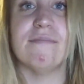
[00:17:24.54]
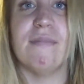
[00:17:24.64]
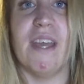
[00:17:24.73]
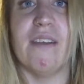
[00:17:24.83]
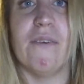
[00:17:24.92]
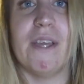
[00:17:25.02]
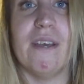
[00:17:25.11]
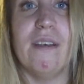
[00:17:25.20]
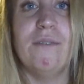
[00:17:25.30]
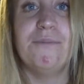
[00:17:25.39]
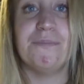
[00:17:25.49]
There we
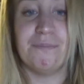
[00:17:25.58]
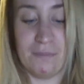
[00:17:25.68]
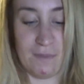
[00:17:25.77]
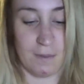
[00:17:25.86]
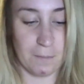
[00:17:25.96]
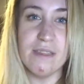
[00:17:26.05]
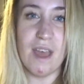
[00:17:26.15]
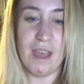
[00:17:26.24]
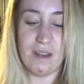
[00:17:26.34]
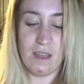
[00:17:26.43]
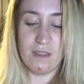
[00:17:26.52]
go. And
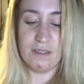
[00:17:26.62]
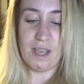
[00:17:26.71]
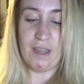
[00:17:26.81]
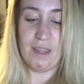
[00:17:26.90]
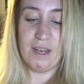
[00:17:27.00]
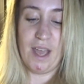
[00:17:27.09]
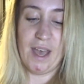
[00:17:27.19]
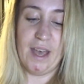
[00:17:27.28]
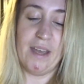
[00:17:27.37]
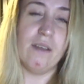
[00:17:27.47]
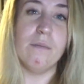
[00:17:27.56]
then the salad
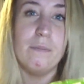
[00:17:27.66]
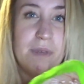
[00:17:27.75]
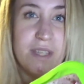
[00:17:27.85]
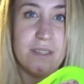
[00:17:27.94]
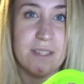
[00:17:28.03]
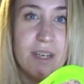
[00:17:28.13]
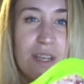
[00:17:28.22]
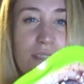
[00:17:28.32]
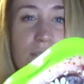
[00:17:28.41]
had beets in it,